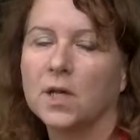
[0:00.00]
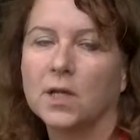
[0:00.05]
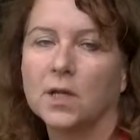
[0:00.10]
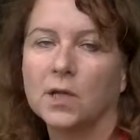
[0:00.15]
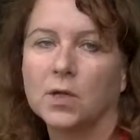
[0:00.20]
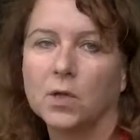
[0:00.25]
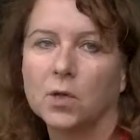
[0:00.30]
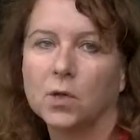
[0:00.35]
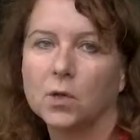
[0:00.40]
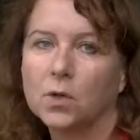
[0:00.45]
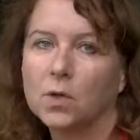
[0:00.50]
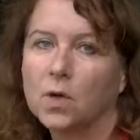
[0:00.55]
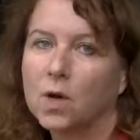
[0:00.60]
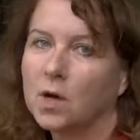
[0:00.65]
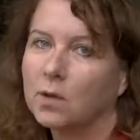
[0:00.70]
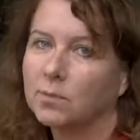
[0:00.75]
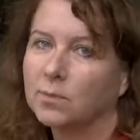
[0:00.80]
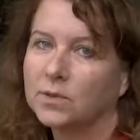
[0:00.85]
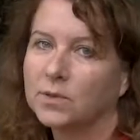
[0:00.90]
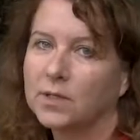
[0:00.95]
and low
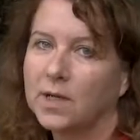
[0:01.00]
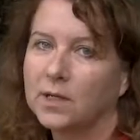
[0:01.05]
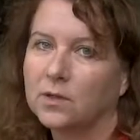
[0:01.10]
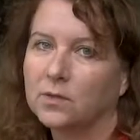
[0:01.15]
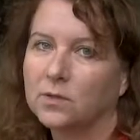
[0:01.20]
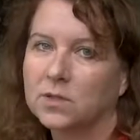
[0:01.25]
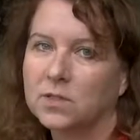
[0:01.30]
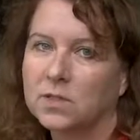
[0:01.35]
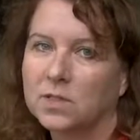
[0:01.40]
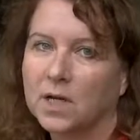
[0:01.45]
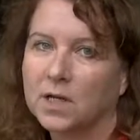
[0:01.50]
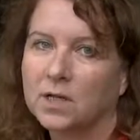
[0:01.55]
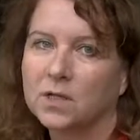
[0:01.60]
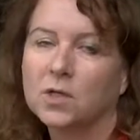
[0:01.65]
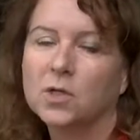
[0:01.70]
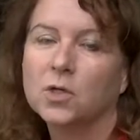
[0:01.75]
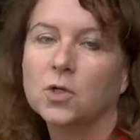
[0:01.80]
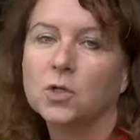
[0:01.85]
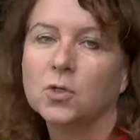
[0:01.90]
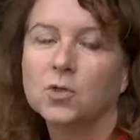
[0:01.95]
carbon dioxide
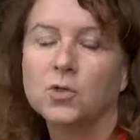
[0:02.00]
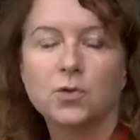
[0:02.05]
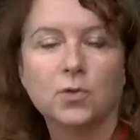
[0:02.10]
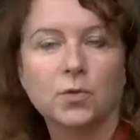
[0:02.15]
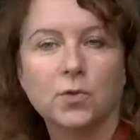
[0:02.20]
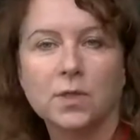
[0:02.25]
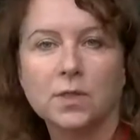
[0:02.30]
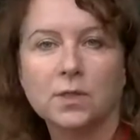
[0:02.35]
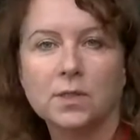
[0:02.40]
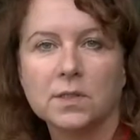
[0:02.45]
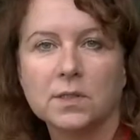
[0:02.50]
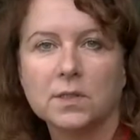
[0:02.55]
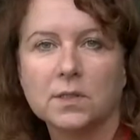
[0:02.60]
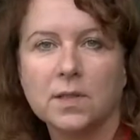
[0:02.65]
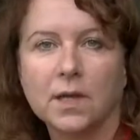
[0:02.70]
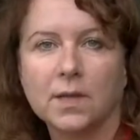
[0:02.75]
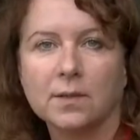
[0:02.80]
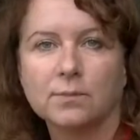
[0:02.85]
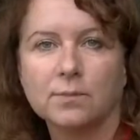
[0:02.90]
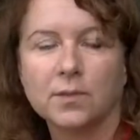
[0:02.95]
during this
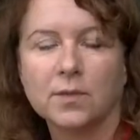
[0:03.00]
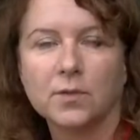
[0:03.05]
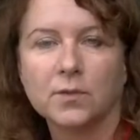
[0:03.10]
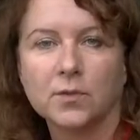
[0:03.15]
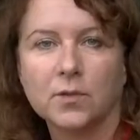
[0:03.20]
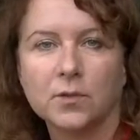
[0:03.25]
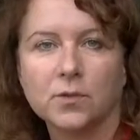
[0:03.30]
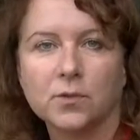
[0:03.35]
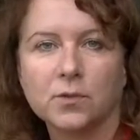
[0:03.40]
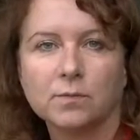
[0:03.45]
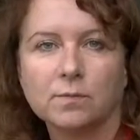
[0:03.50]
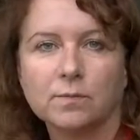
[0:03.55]
time period.